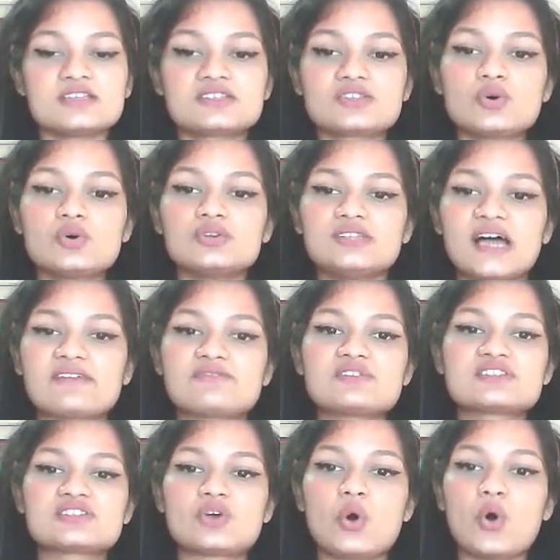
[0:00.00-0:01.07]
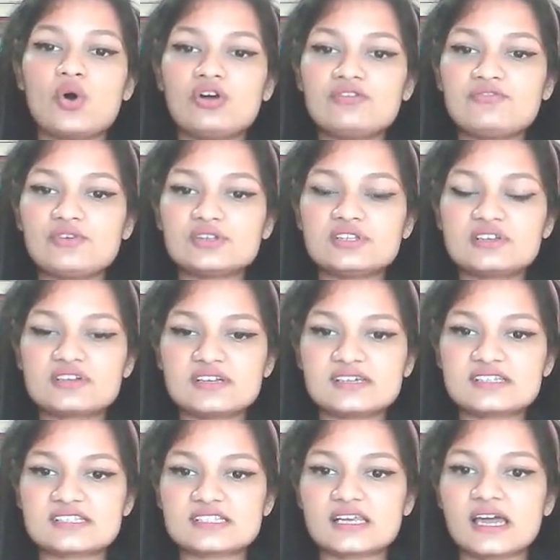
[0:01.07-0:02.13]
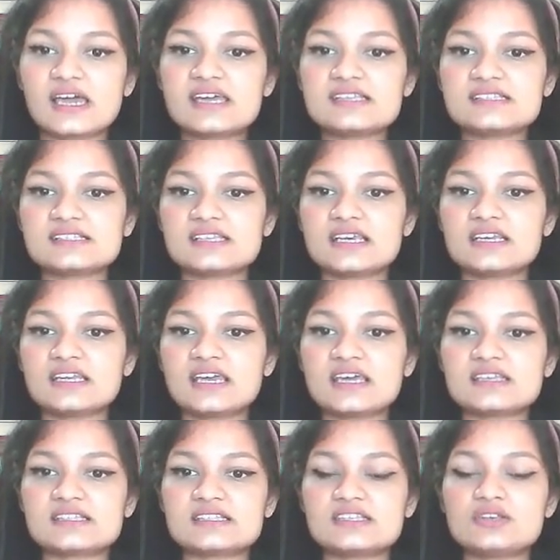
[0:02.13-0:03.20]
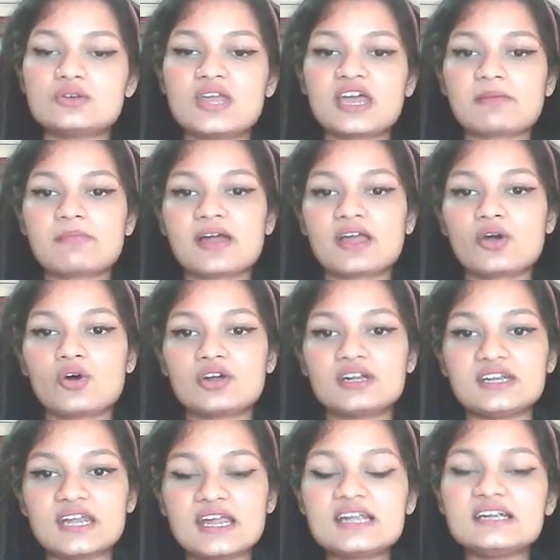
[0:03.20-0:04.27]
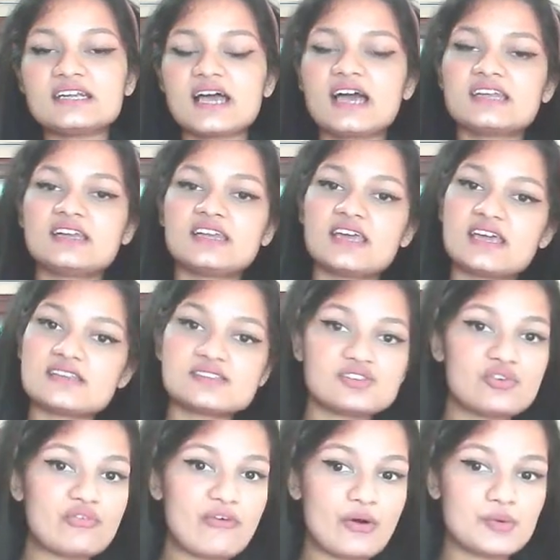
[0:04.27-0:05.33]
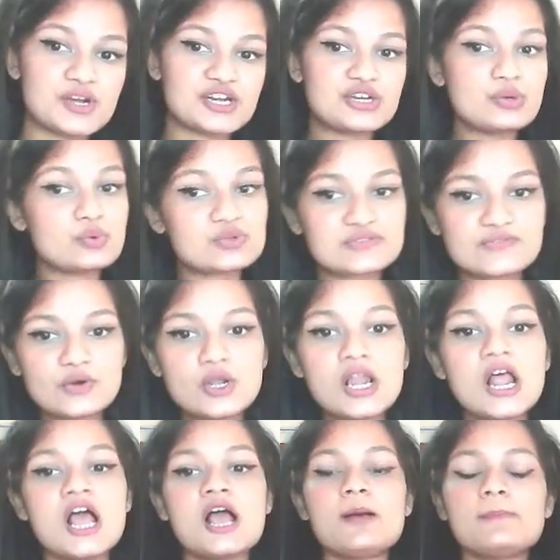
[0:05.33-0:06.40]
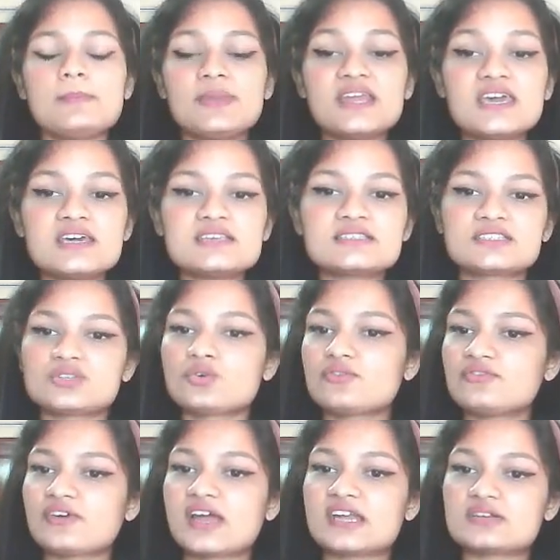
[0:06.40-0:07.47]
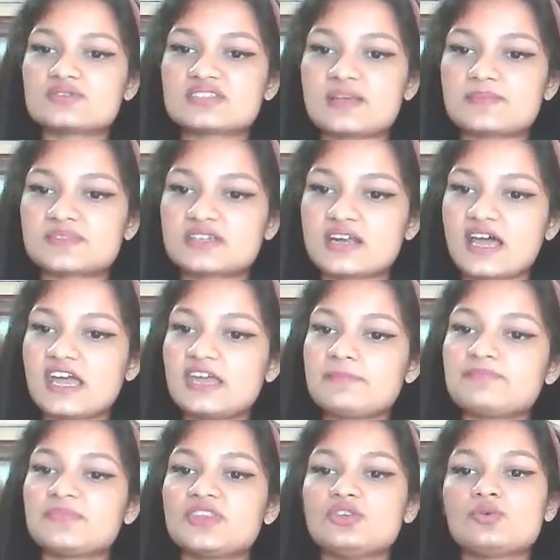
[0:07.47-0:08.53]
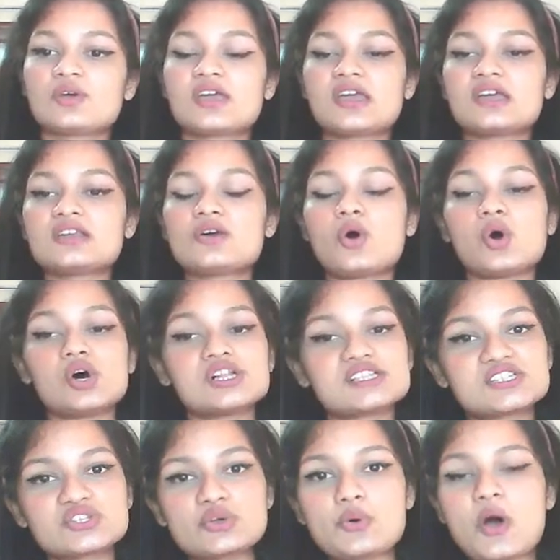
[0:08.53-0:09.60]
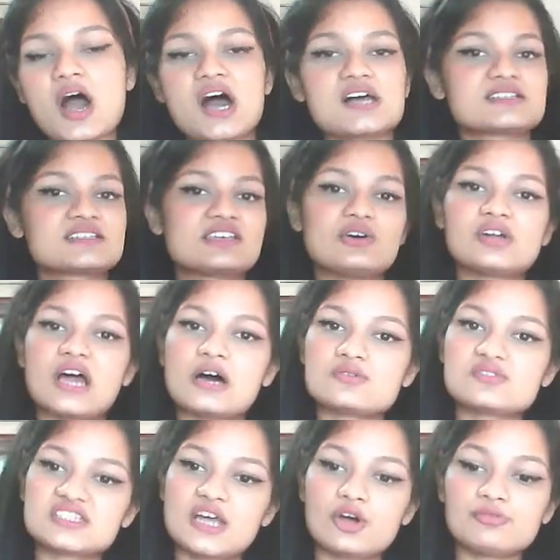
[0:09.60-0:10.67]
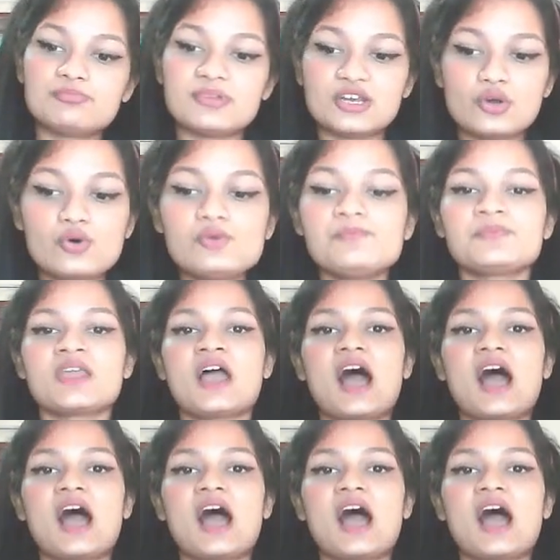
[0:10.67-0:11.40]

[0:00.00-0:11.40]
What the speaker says: So that was all for the reads, guys. In case you like my content and in case you found it useful, Please don't forget to subscribe. You can also ask your doubts down below.